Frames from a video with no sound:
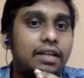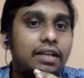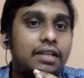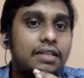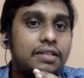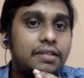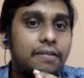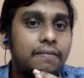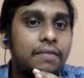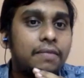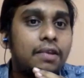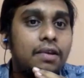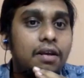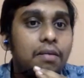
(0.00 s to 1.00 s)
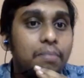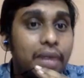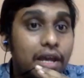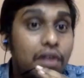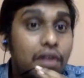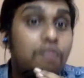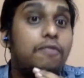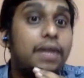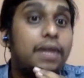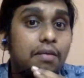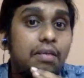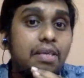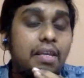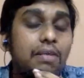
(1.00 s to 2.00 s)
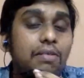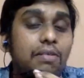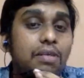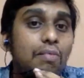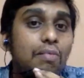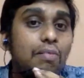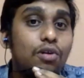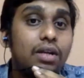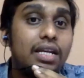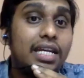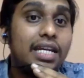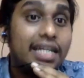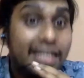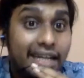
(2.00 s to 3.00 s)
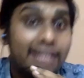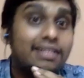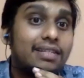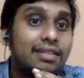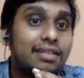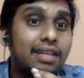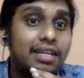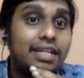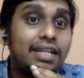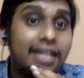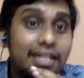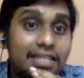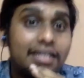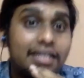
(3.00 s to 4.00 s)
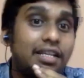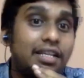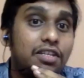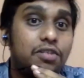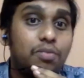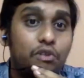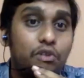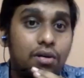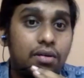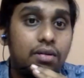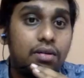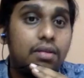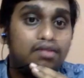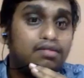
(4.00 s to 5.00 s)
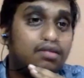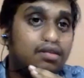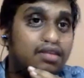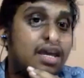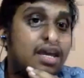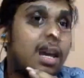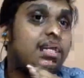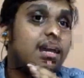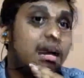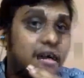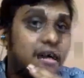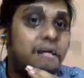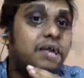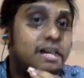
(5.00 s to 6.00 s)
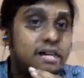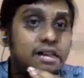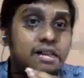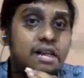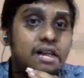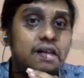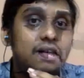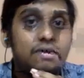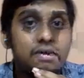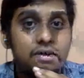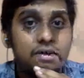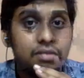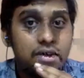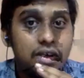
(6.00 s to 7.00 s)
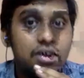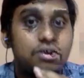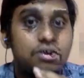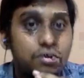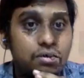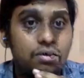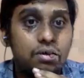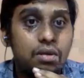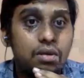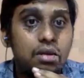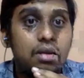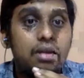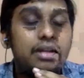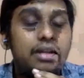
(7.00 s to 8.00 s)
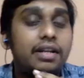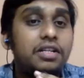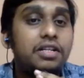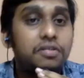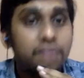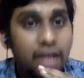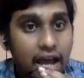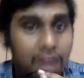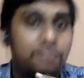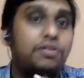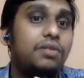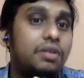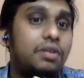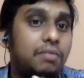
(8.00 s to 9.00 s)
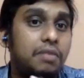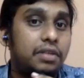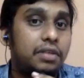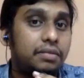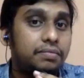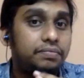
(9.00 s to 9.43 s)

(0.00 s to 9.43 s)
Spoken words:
is Bay of Bengal cyclones are more intense. The intensity is more than the Arabian Sea cyclones. So these two trends we have to remember.